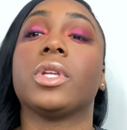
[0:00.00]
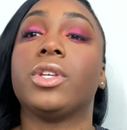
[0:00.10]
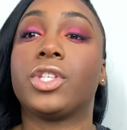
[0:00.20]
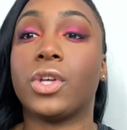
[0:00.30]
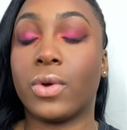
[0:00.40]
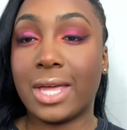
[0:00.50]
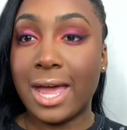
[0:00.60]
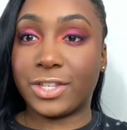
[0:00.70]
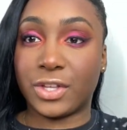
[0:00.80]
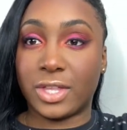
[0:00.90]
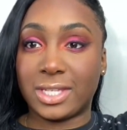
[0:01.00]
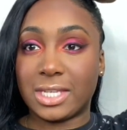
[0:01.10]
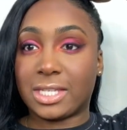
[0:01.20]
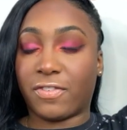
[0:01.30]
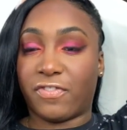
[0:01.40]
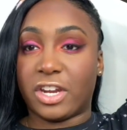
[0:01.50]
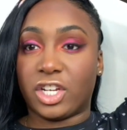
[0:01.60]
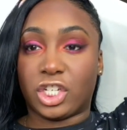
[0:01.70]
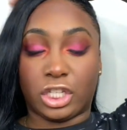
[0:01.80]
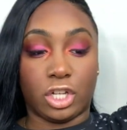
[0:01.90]
So, yeah, so this is the
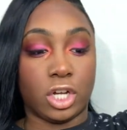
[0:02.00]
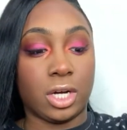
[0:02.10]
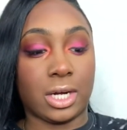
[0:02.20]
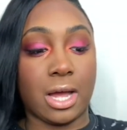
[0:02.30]
finished look.